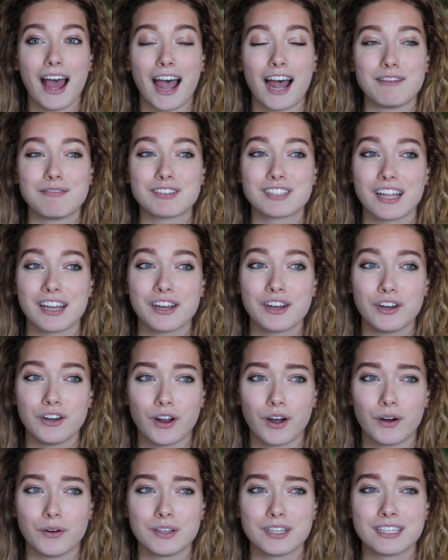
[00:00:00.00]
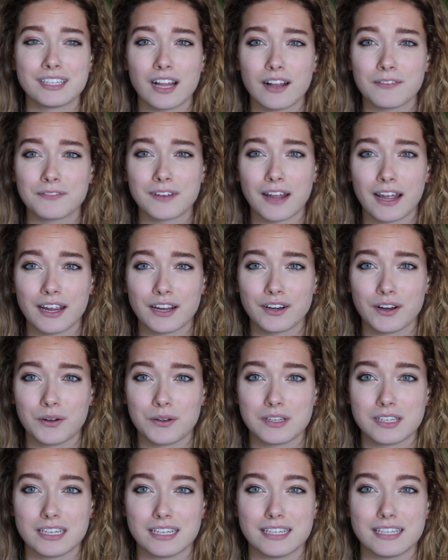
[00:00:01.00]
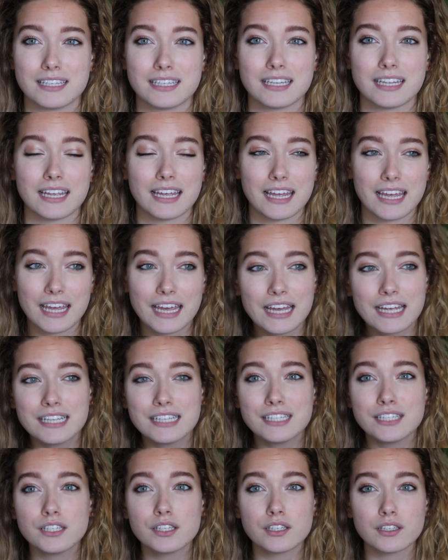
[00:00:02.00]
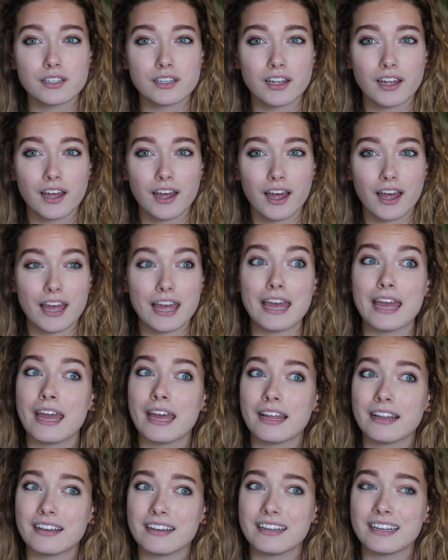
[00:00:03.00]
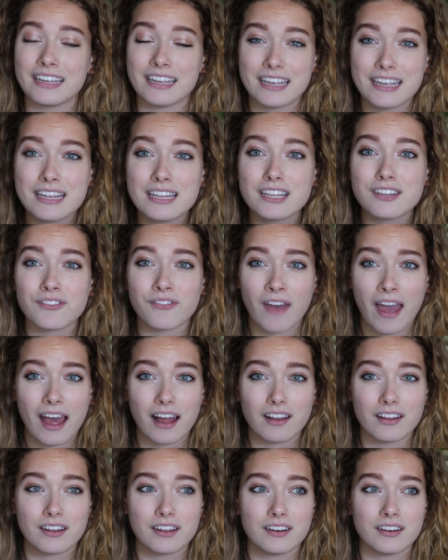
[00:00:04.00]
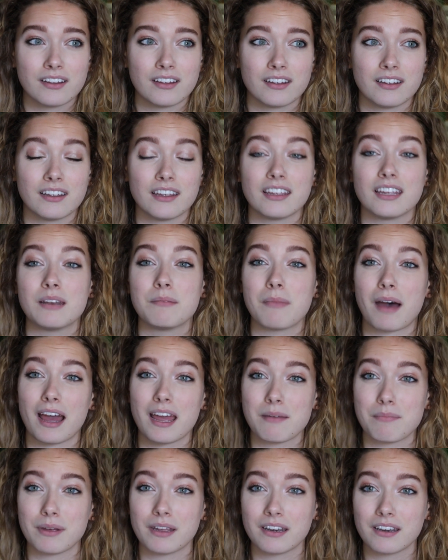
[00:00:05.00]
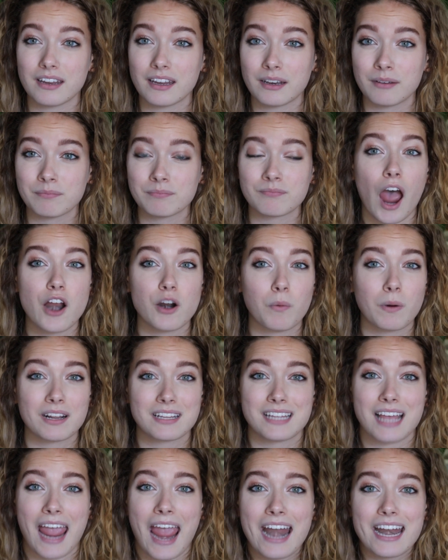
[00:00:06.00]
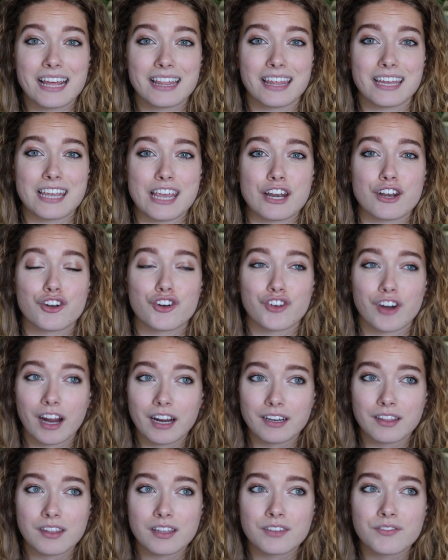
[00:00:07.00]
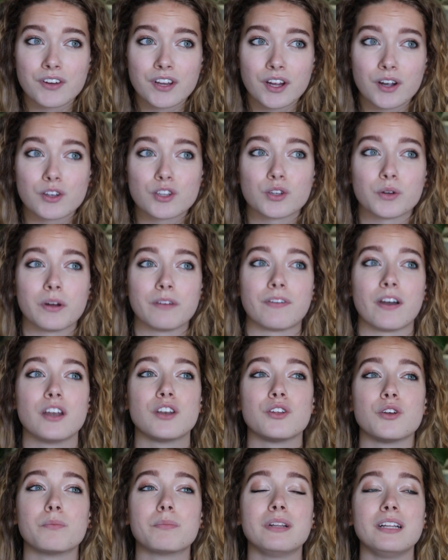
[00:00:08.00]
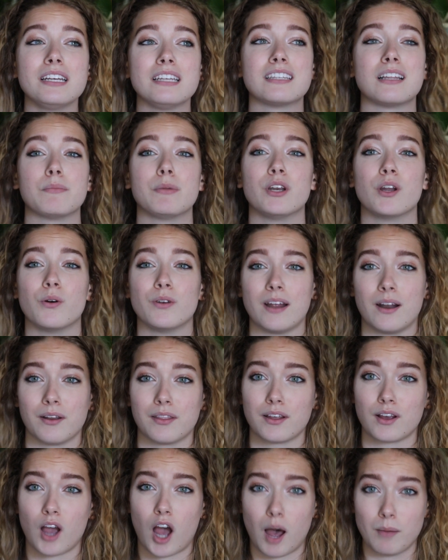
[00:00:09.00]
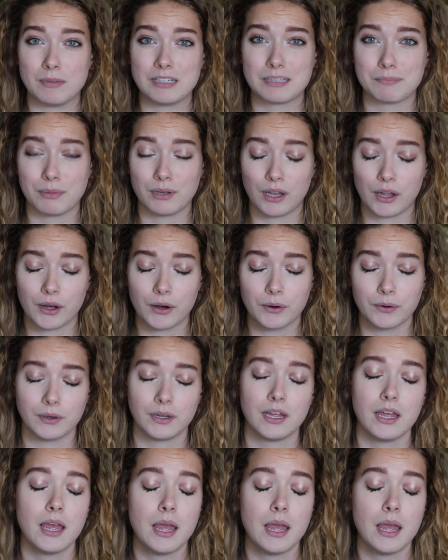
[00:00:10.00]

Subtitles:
I'm just letting you know, self-diagnosis is valid in my opinion. I don't want to say anything incorrect in this video, so if I do, please let me know down in the comments below.